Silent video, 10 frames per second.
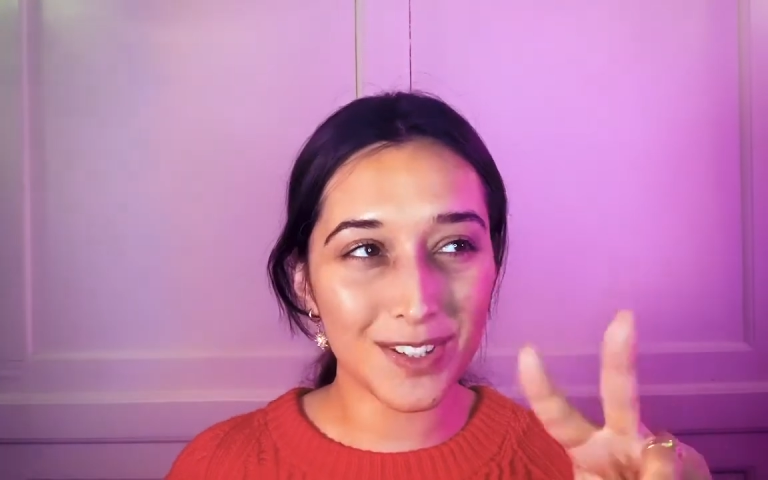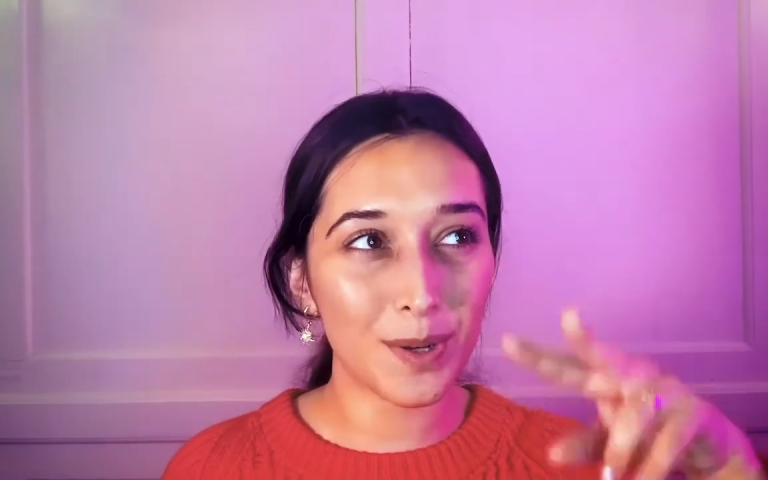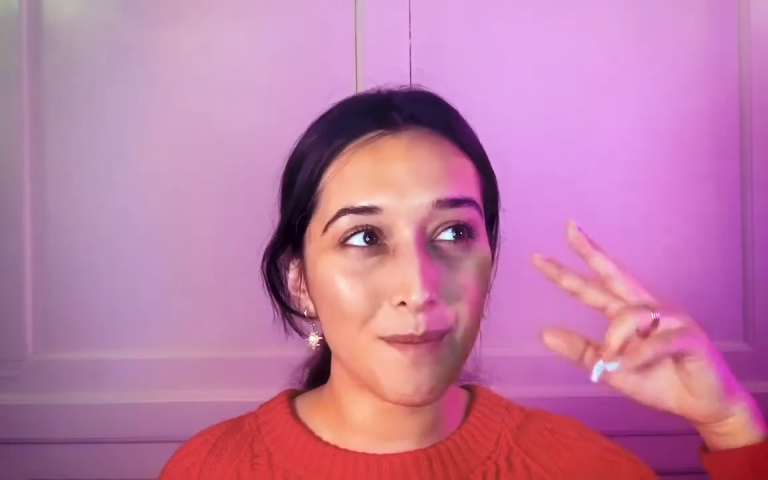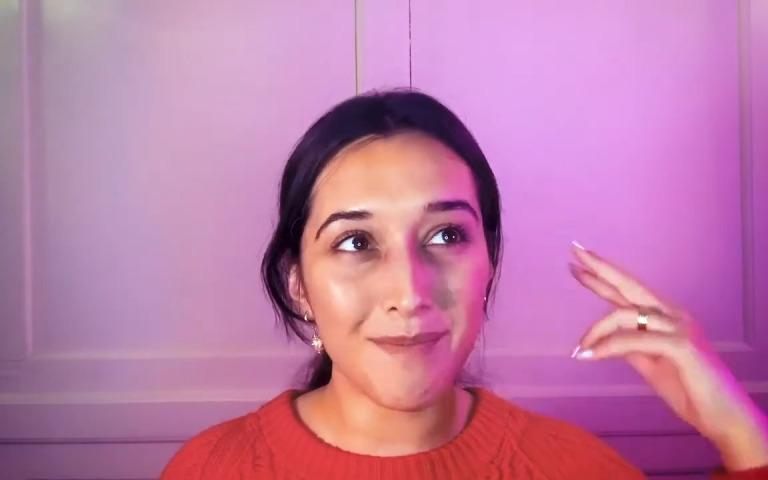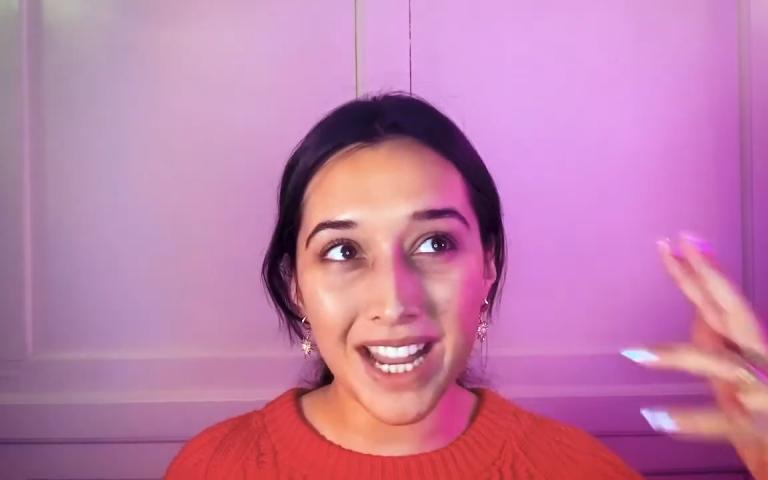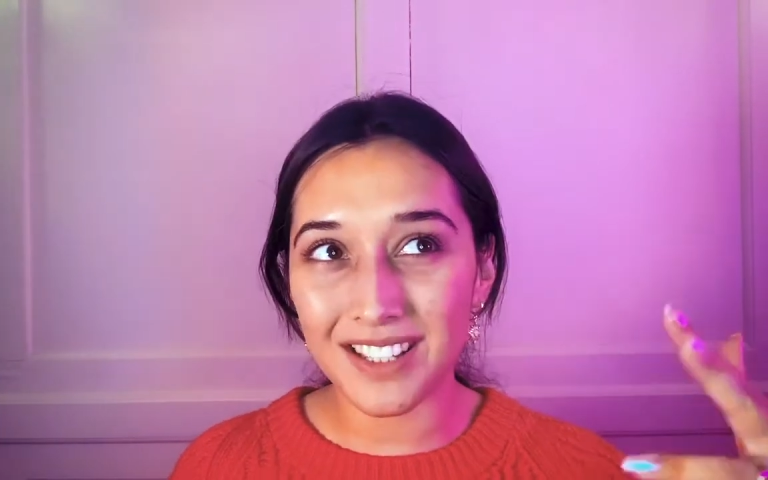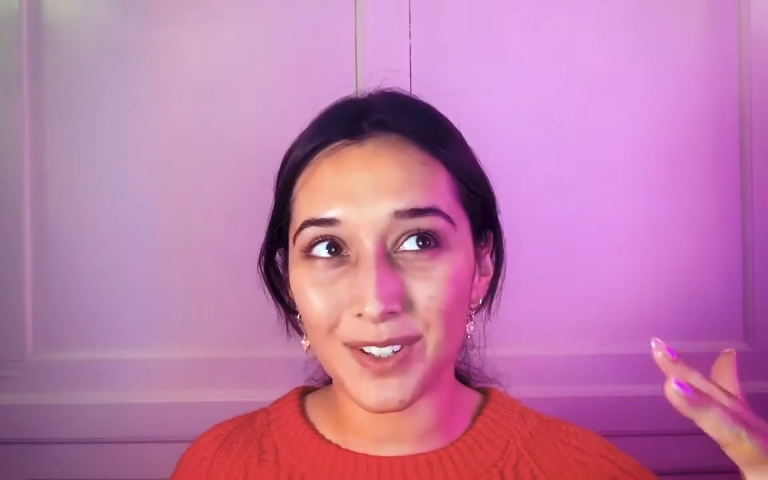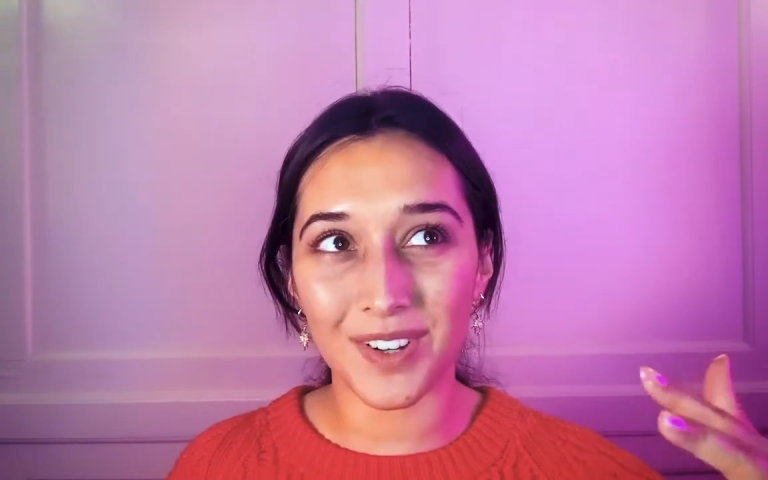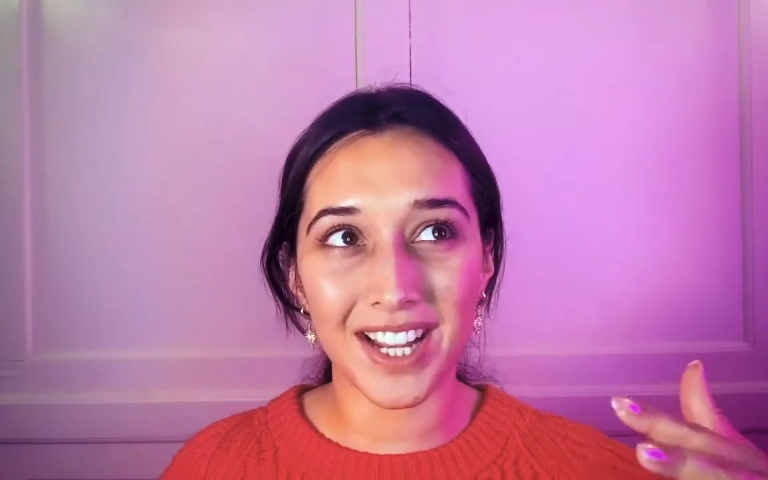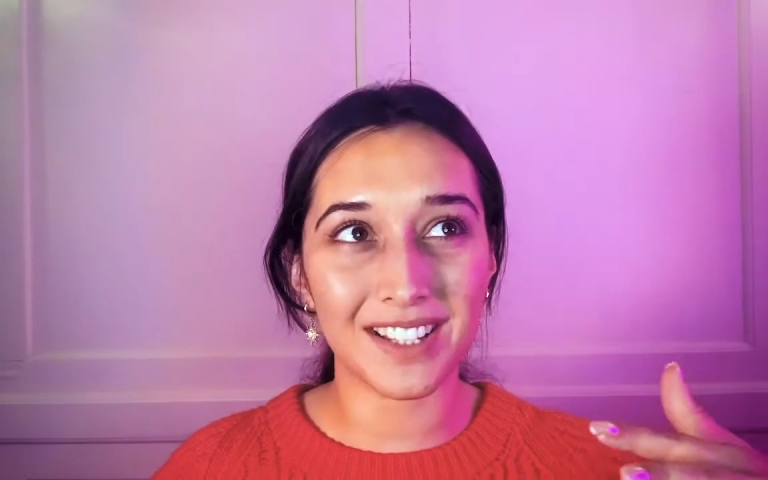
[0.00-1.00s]
amazing
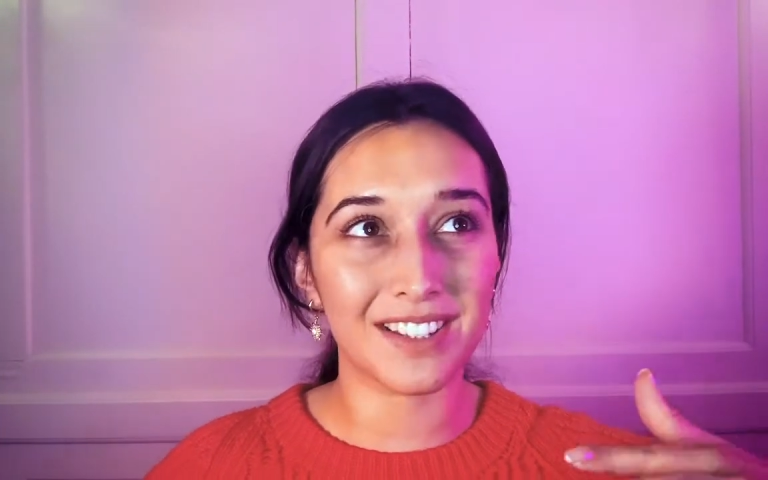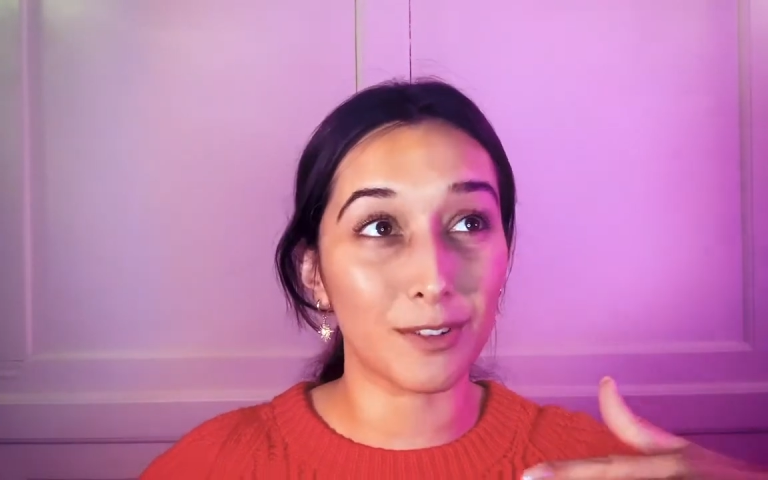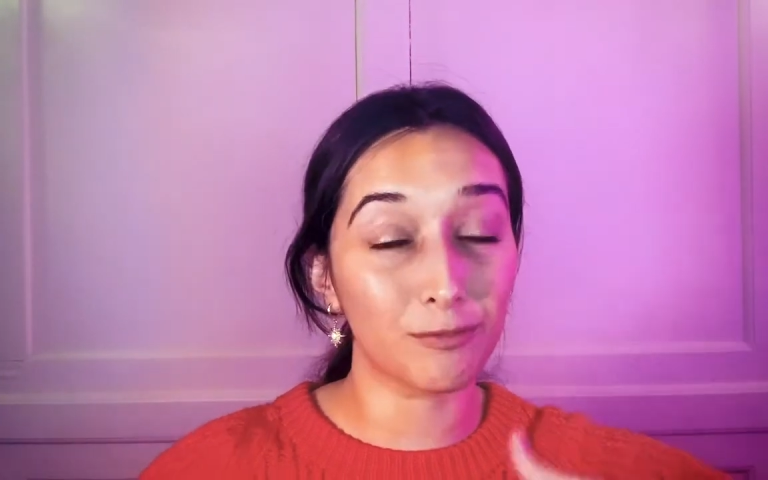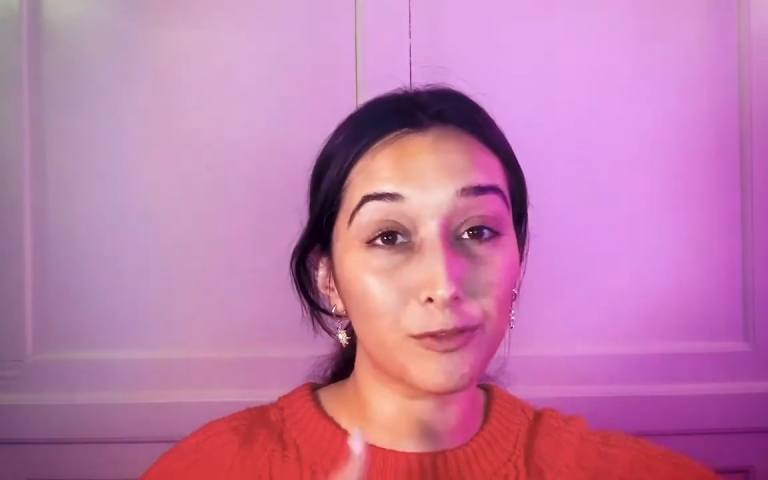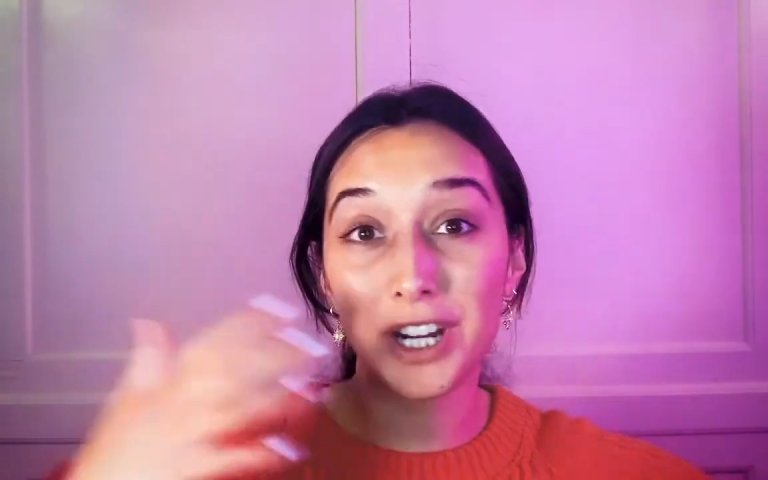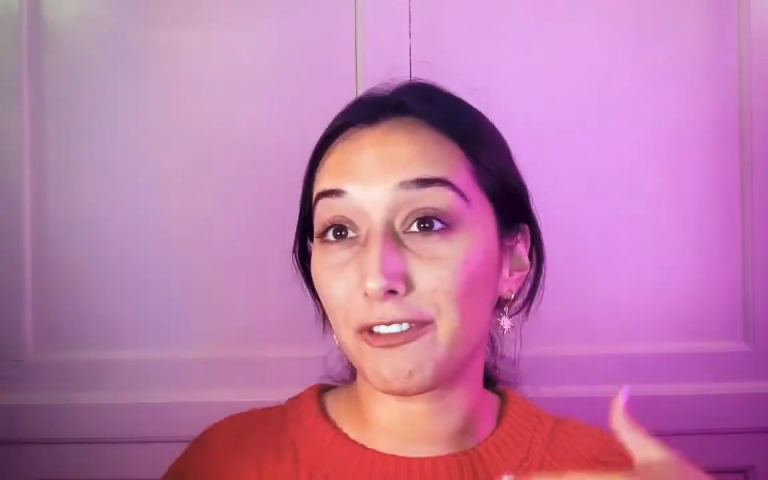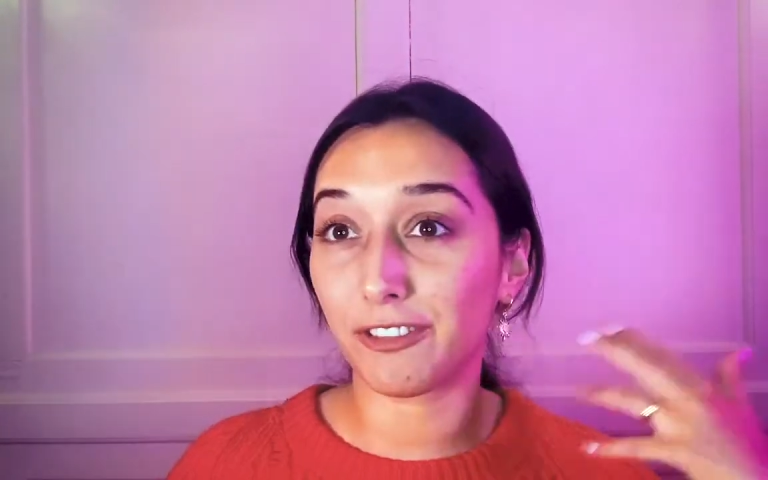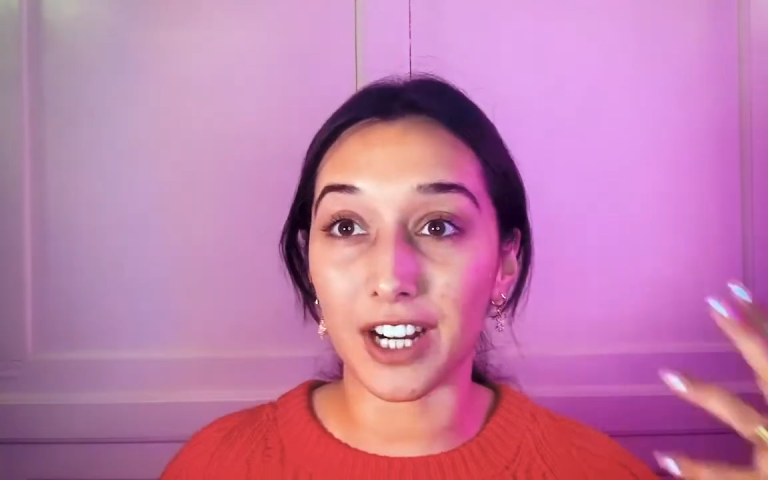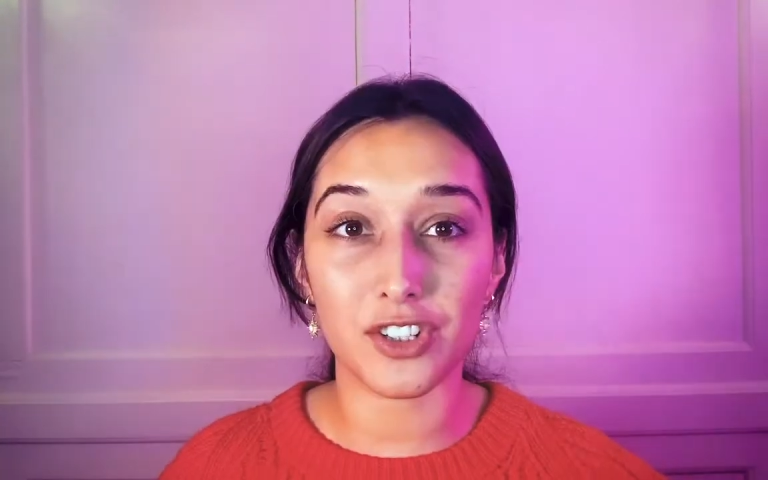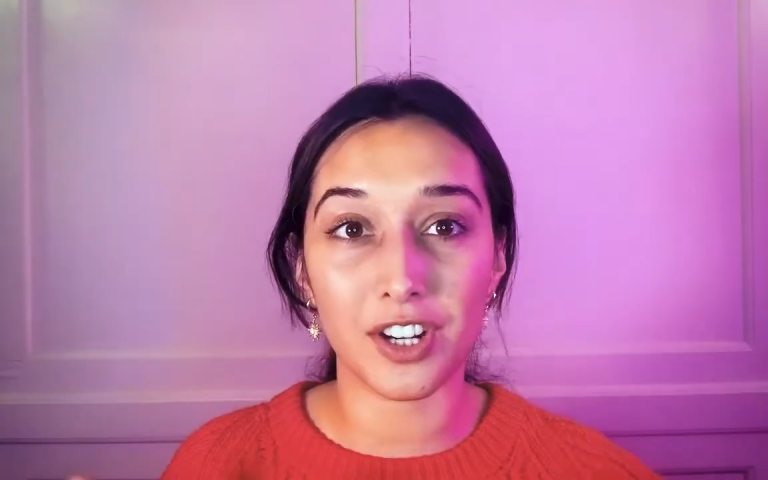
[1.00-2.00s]
ways to
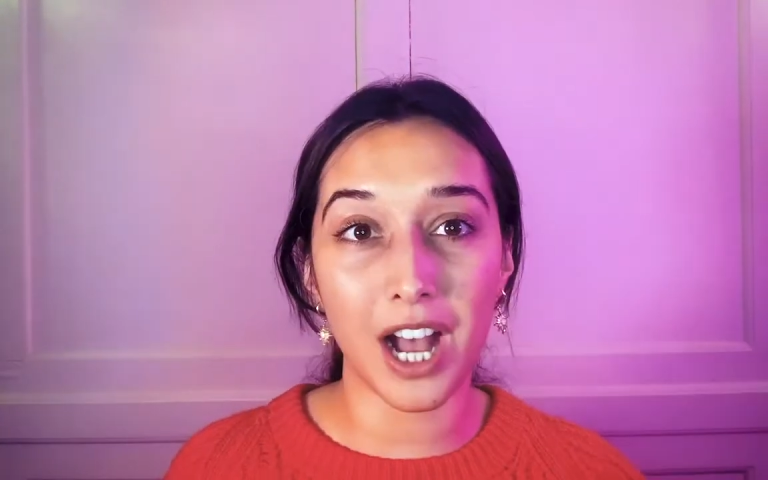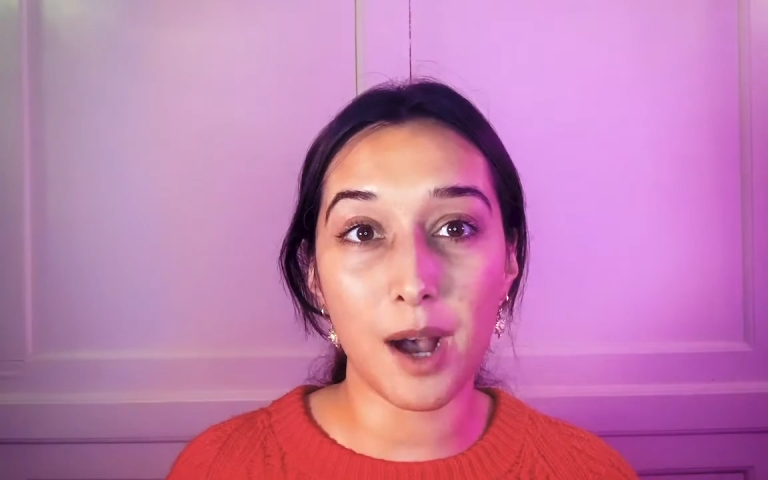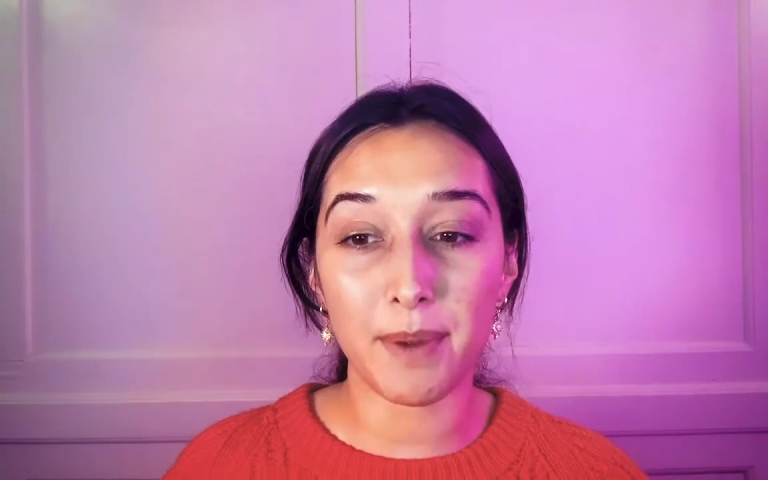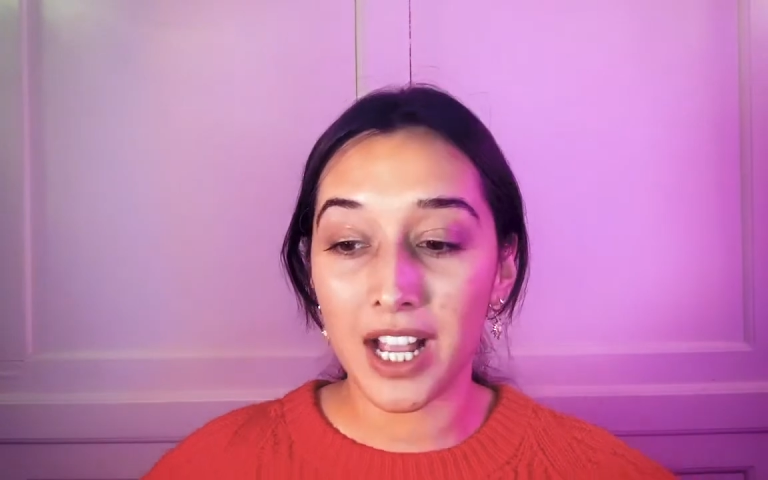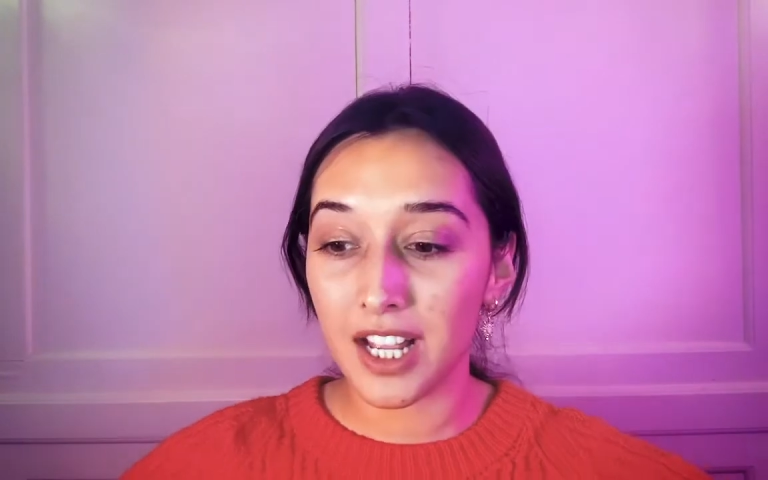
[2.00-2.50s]
refreshen up,